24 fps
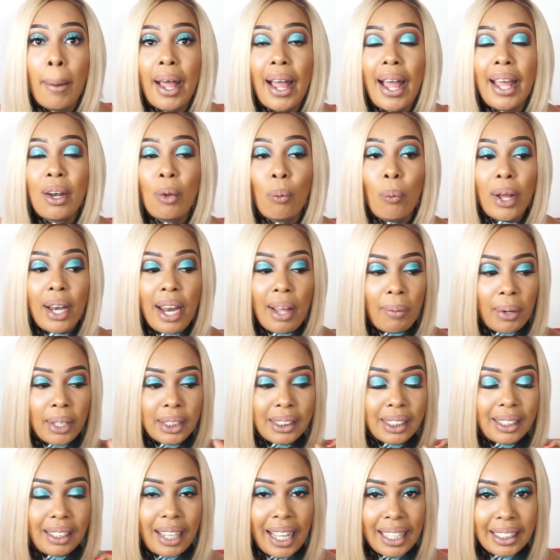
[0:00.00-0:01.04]
And when I
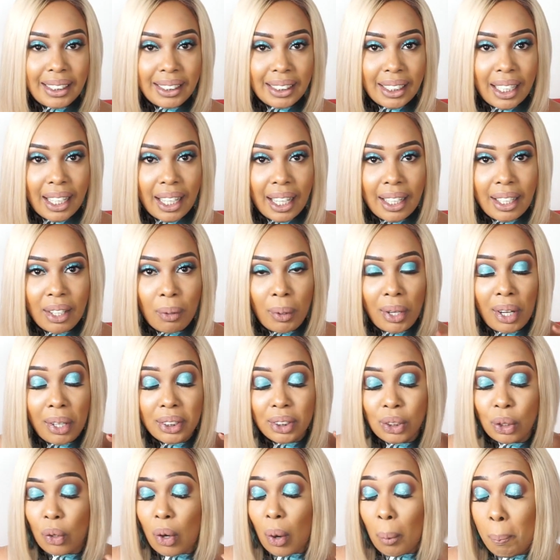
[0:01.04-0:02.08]
was light skinned, when I
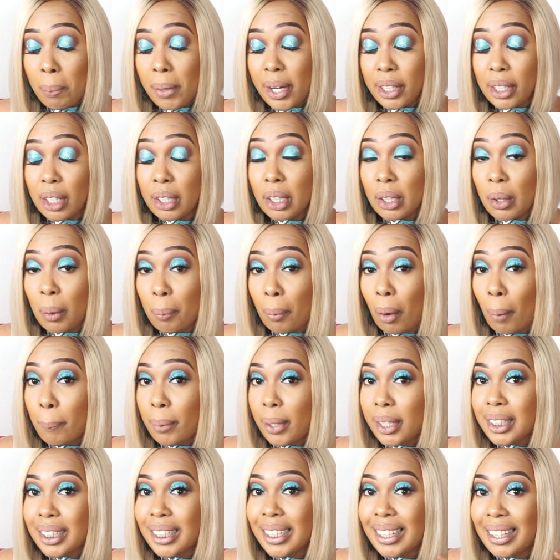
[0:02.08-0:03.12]
was
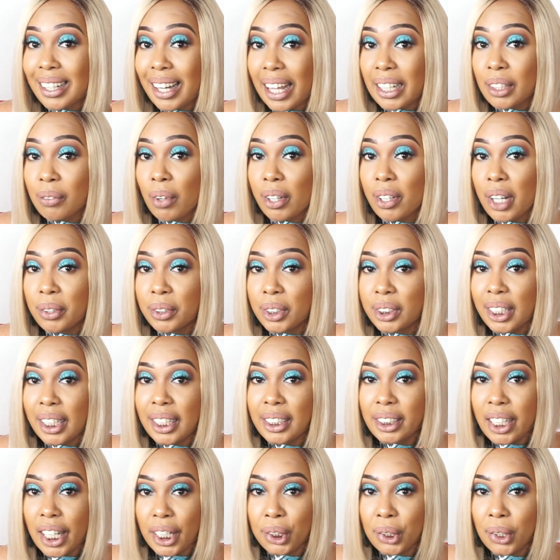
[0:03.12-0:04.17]
completely light when I was using
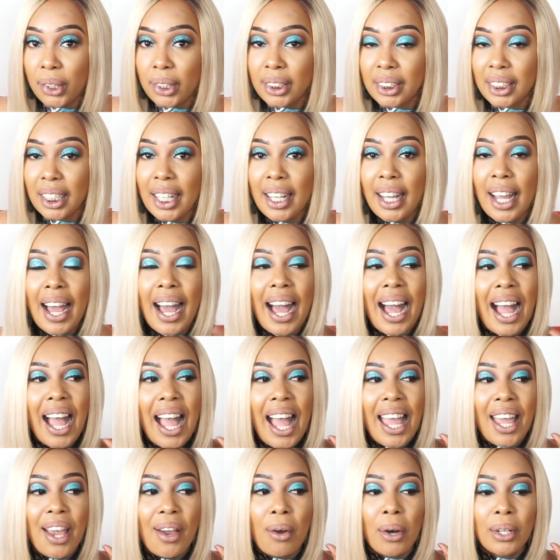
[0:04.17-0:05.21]
injections,
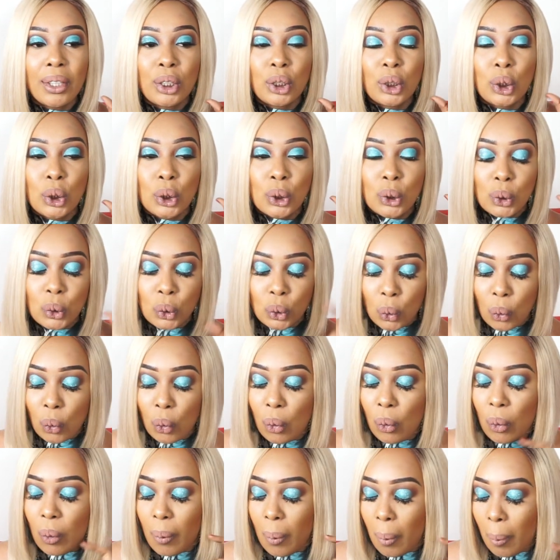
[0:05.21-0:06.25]
I got
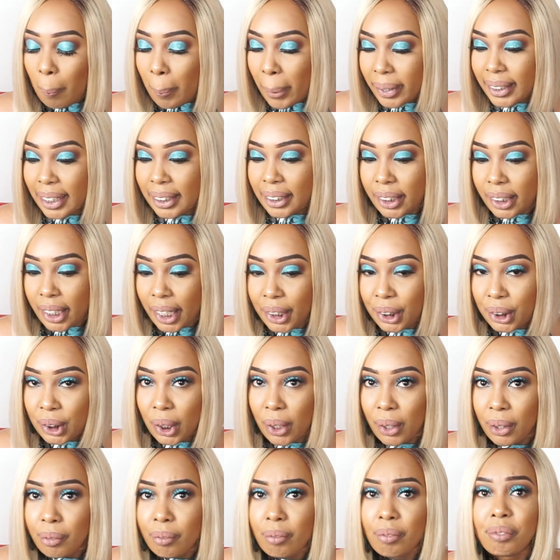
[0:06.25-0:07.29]
so much
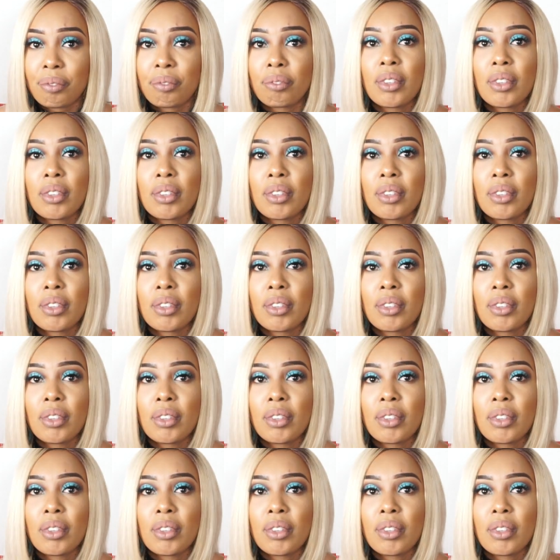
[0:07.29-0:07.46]
attention.